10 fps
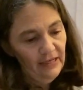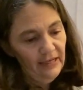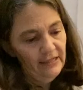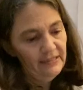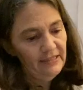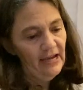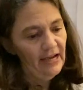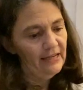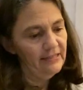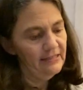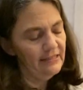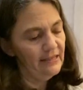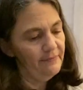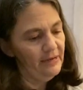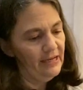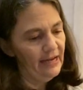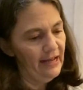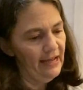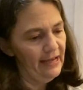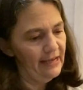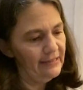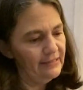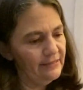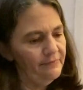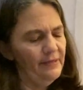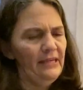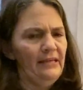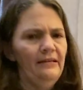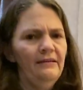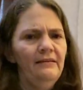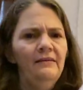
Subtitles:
And it does, I mean, it has, to me,